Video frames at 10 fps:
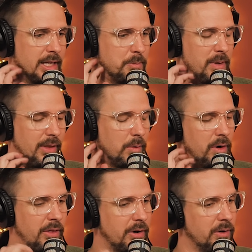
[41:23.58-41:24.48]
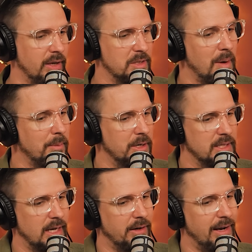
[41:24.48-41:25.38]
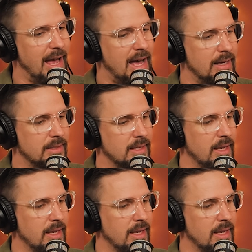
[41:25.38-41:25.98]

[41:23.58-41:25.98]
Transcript: It's been one of the earliest memories that Harry has.